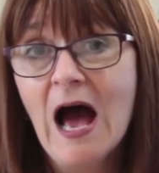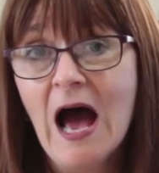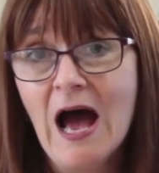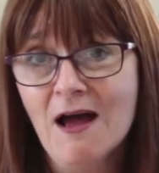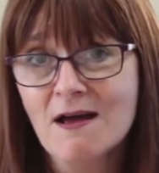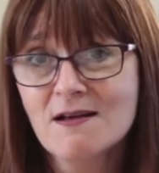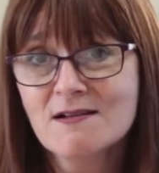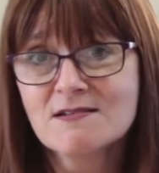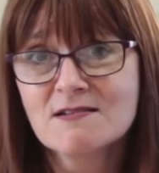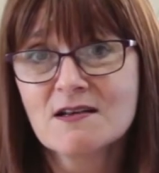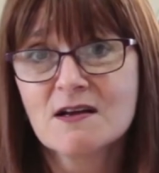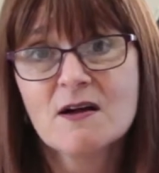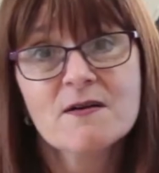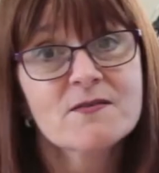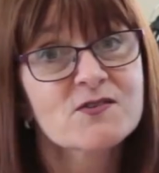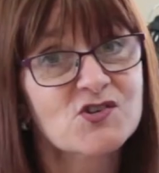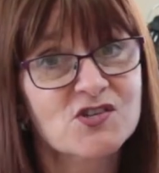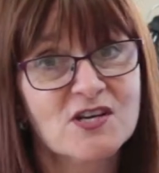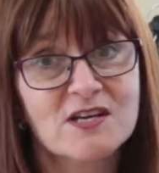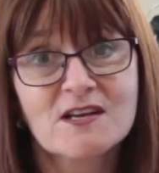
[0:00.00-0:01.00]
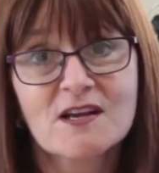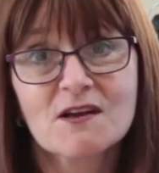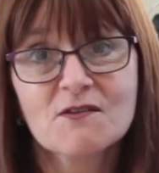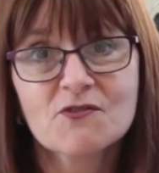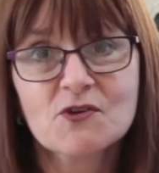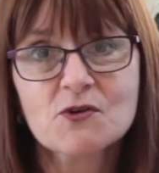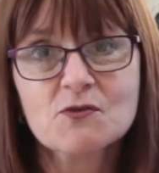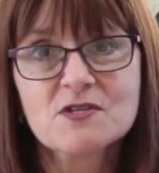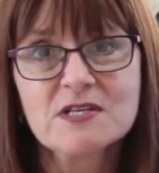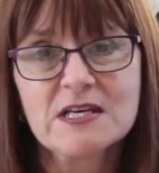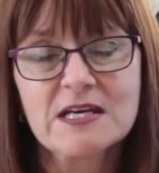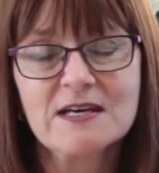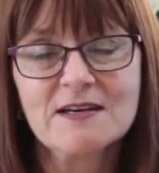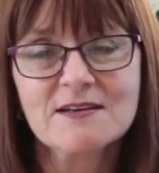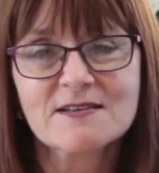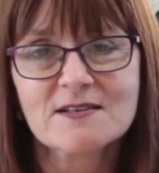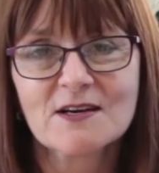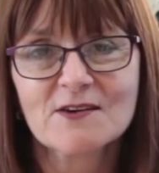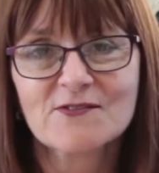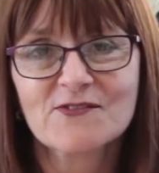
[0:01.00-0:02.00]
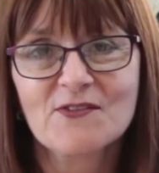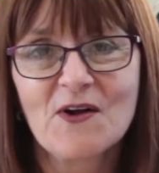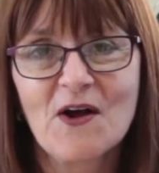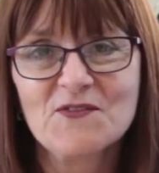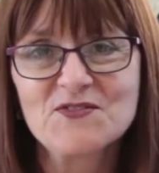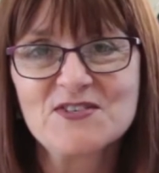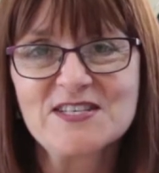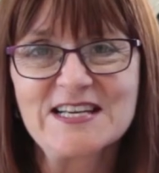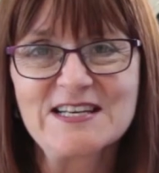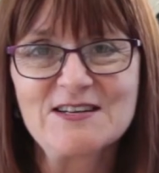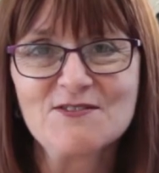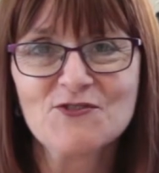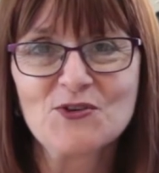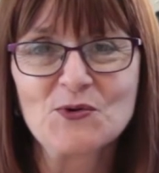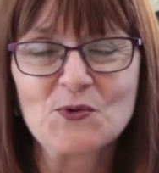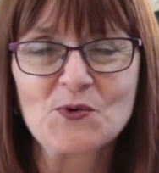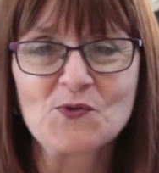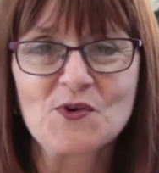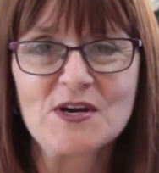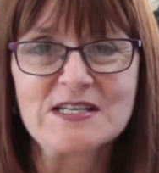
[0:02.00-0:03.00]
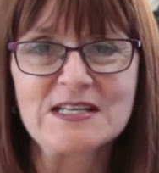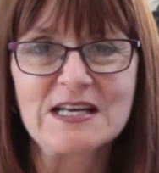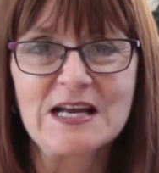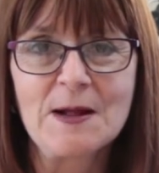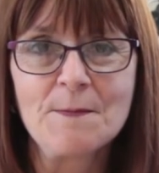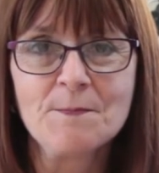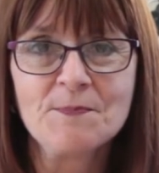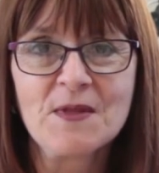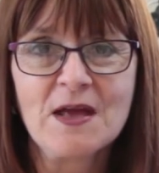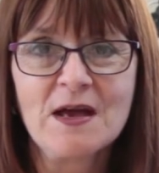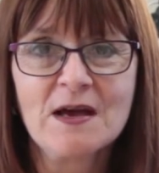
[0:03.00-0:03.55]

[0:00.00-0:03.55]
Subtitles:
and shedding a few tears. I've seen a few already.